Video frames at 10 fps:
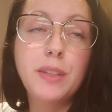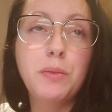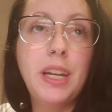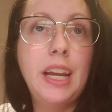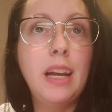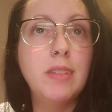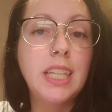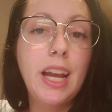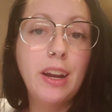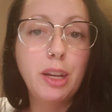and what I have to
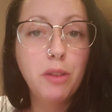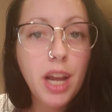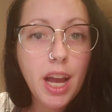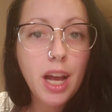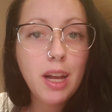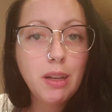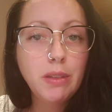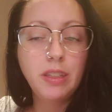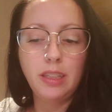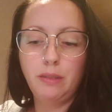carry
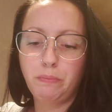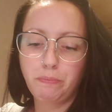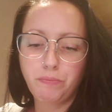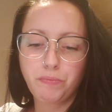around, and